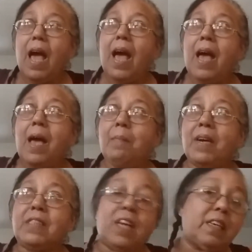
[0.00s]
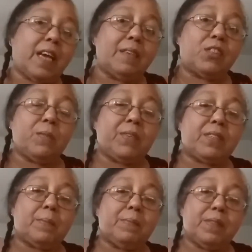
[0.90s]
And my son came to
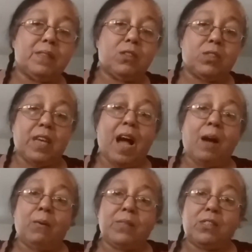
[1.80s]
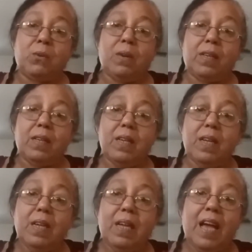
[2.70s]
visit to see how I was doing.
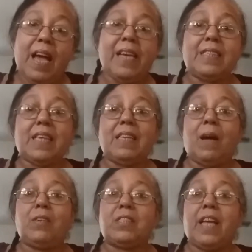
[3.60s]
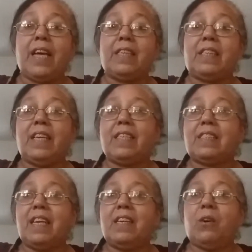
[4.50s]
And he said I was saying
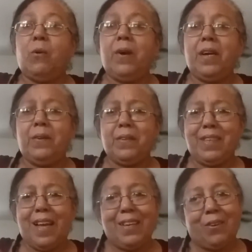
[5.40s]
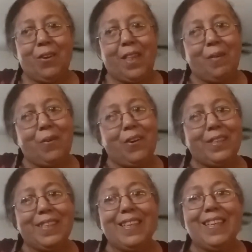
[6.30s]
things incoherent. How you call that
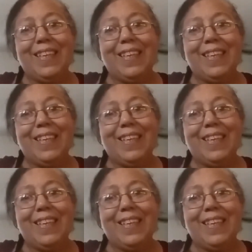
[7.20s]
word?